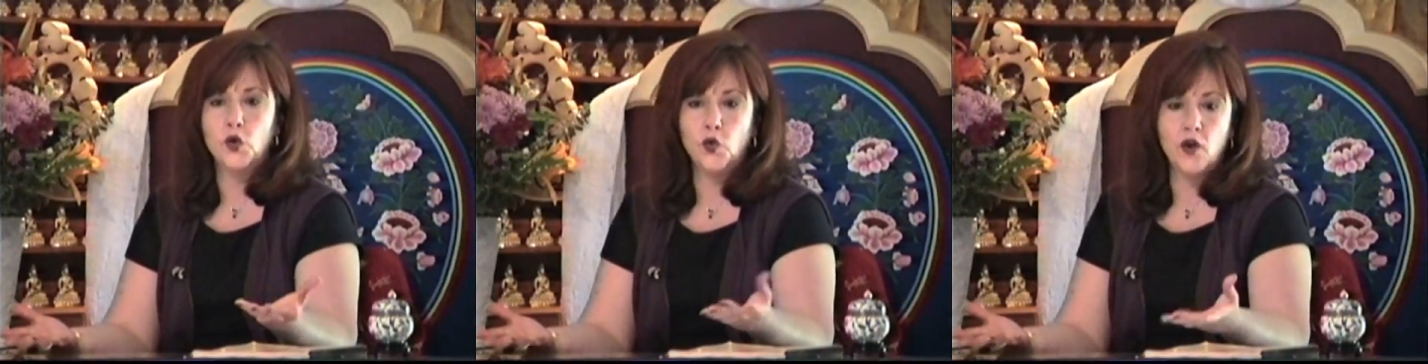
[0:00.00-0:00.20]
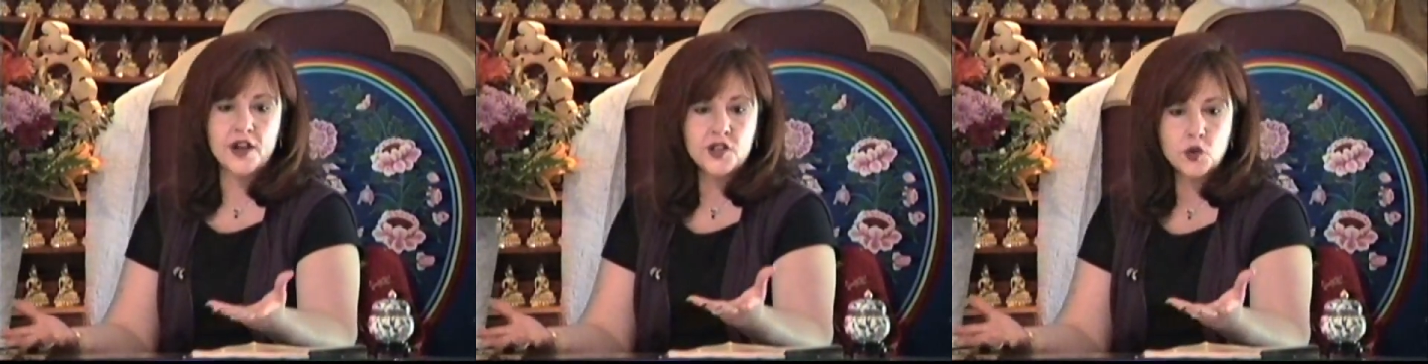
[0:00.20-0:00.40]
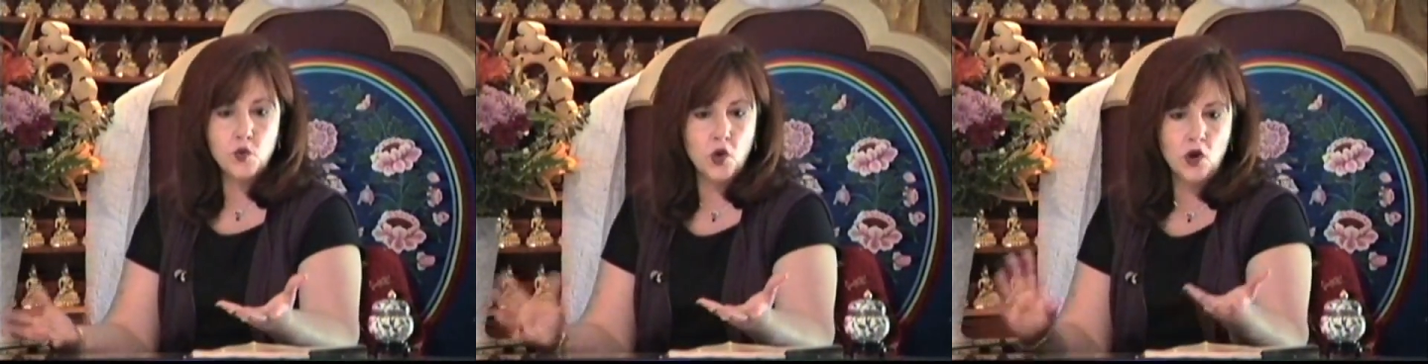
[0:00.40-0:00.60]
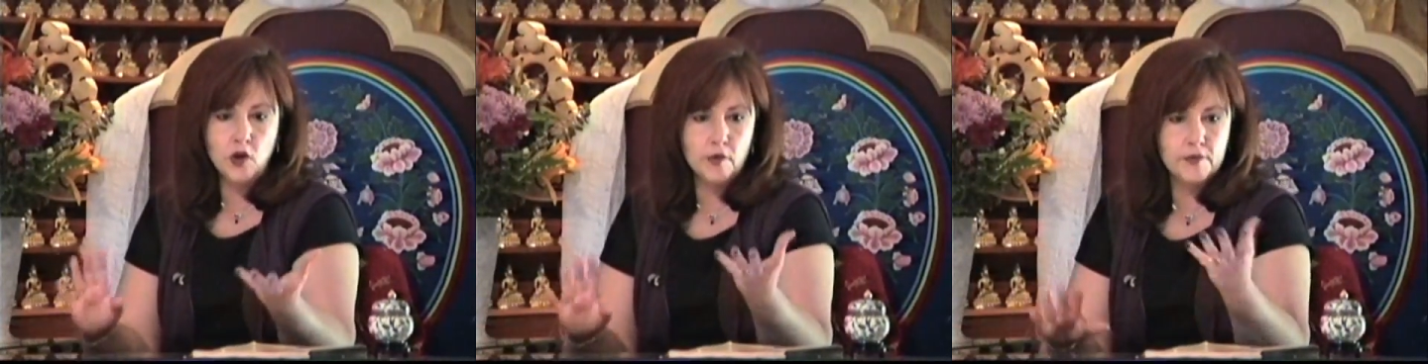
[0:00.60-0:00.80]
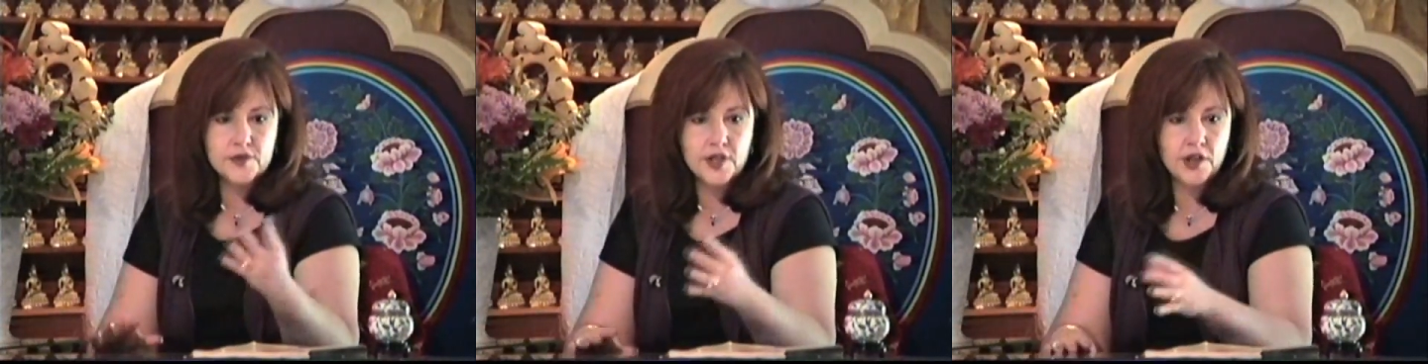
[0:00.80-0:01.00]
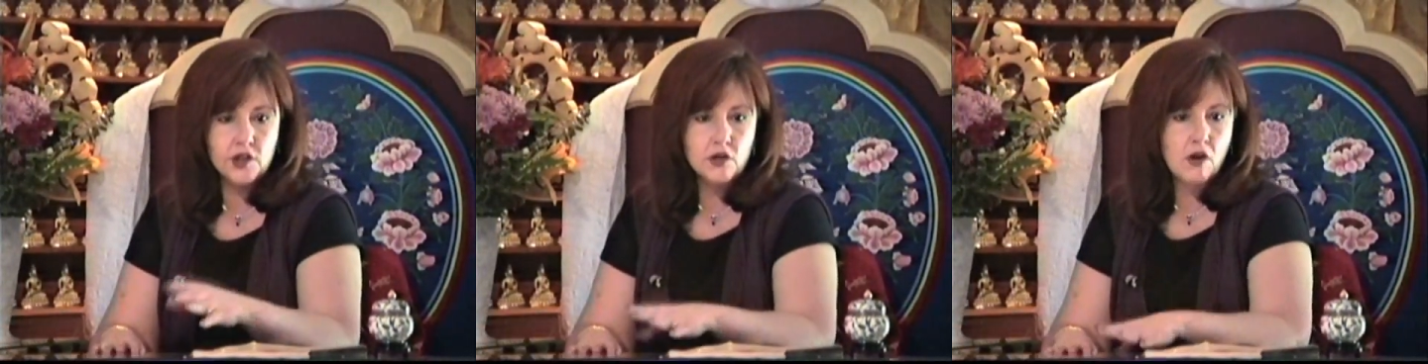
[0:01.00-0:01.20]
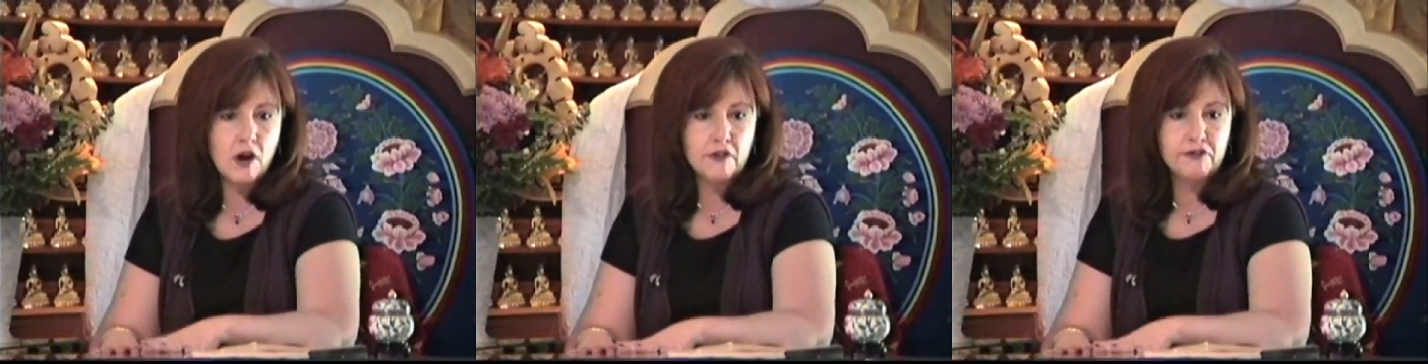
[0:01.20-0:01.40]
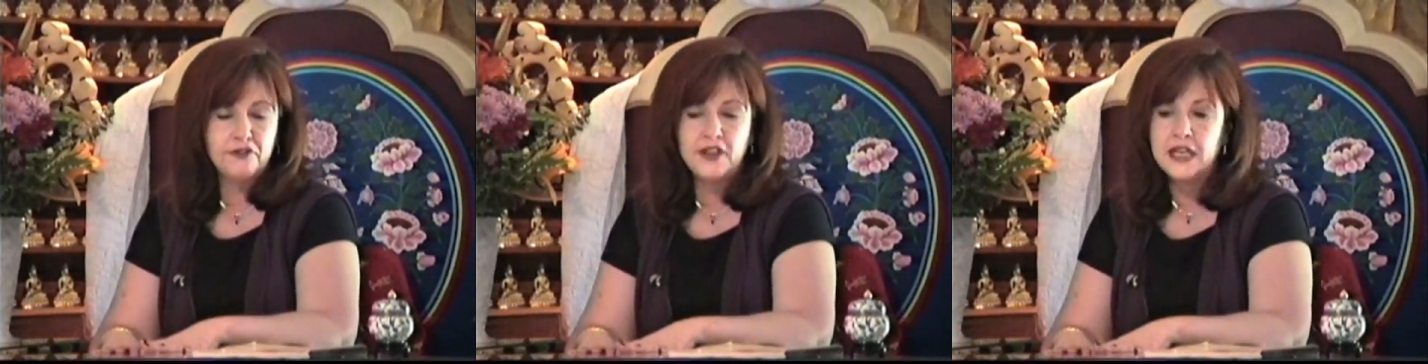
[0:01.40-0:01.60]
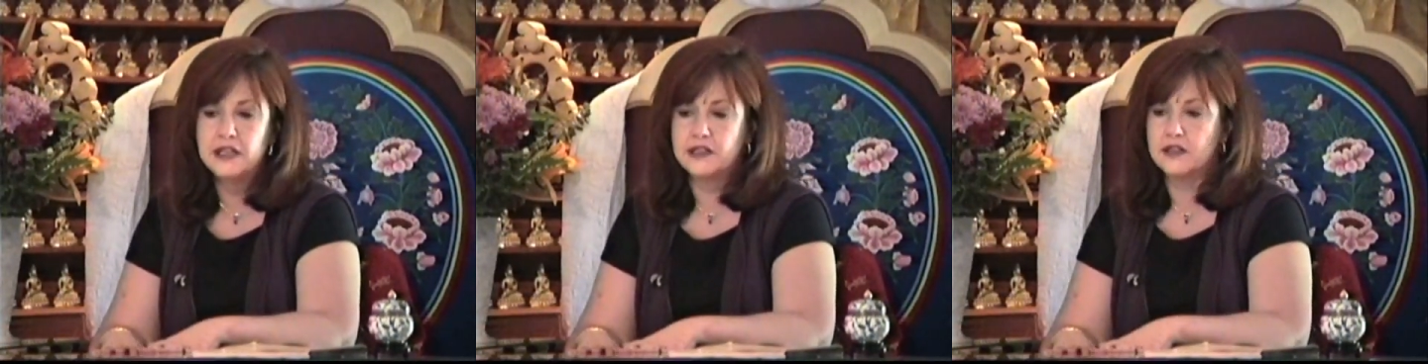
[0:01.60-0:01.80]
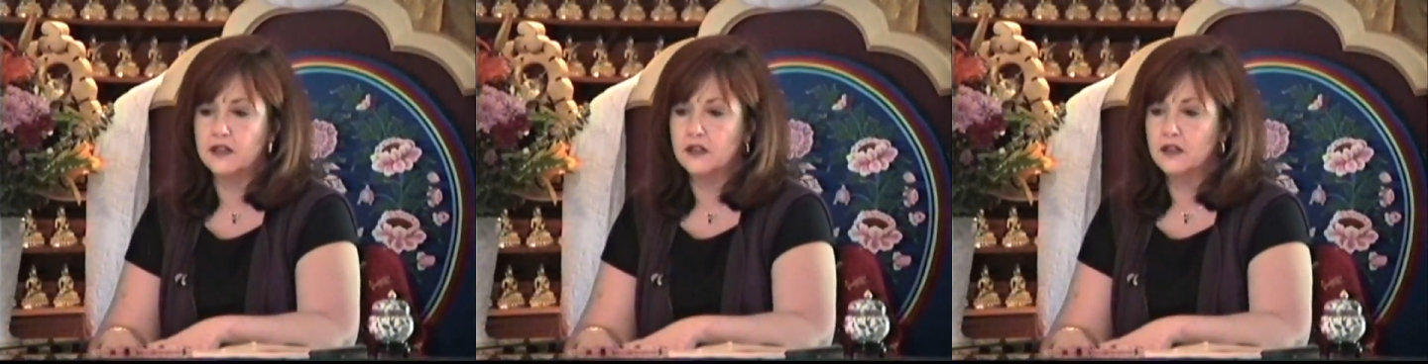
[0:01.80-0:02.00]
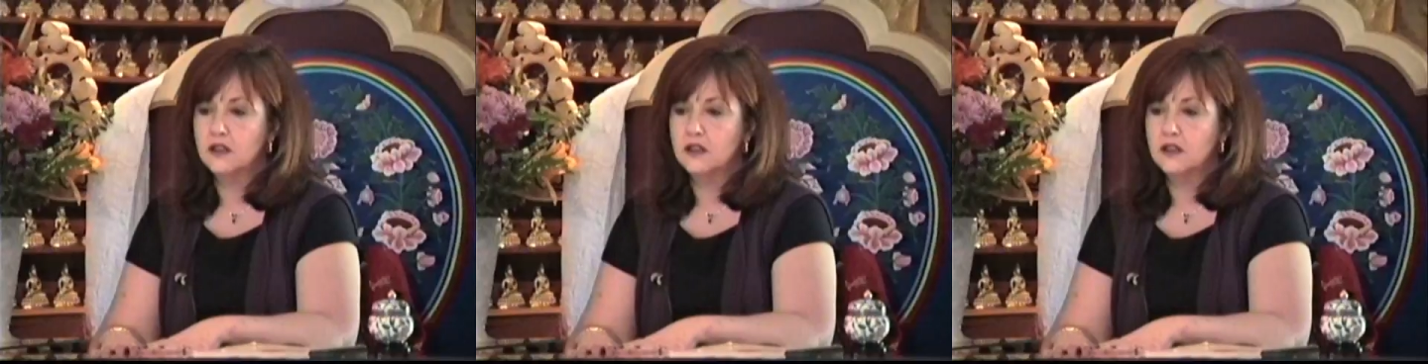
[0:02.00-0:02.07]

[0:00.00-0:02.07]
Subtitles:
crush worms under our feet